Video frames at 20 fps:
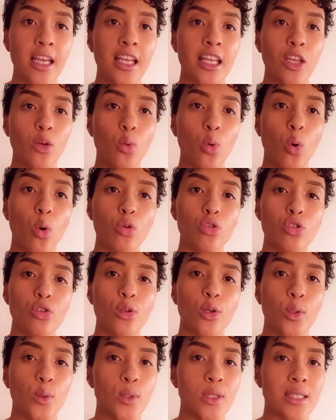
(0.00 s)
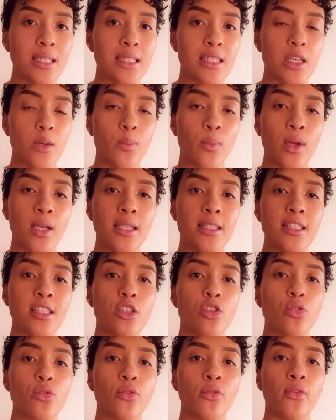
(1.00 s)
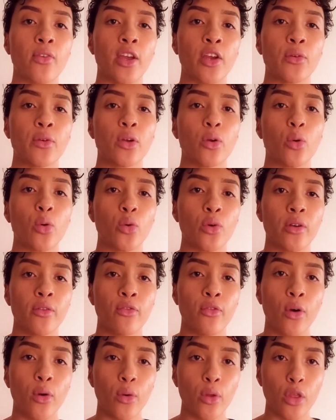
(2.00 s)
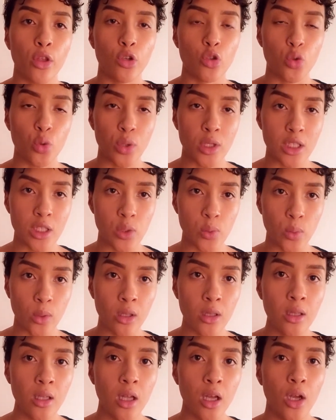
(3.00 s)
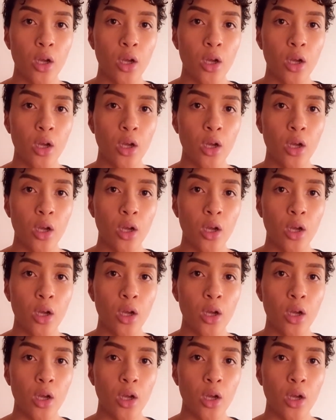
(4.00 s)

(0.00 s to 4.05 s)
He will also lose his ability to vary or revoke the joint will,